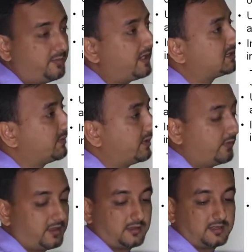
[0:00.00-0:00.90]
depends upon
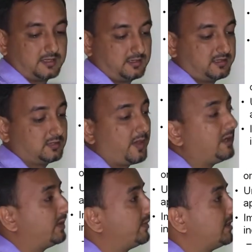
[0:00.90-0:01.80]
whether the testis is
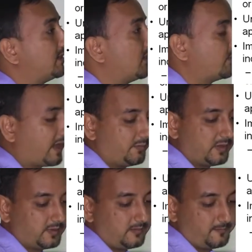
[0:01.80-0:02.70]
palpable or
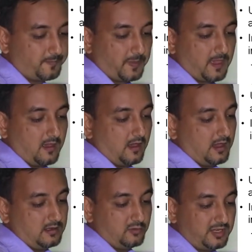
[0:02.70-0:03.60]
non-palpable,
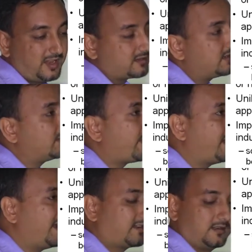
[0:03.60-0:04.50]
and unilateral and
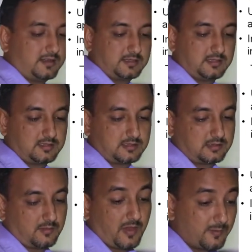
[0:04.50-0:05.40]
bilateral
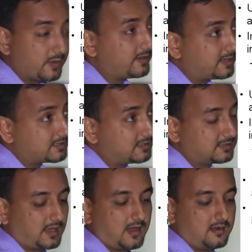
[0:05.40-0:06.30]
testis, palpable
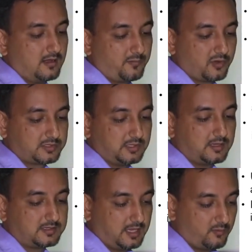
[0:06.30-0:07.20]
testis are approached in
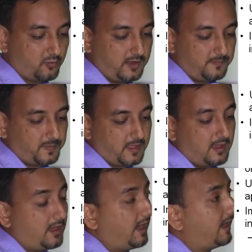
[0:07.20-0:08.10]
the same way,
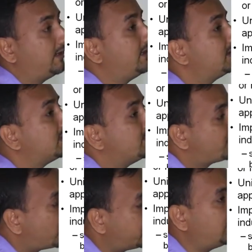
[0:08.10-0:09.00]
and it is
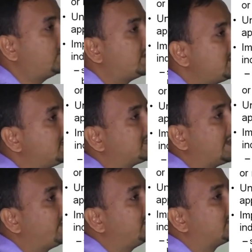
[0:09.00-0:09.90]
important to
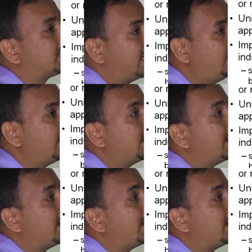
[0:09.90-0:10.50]
re-examine the child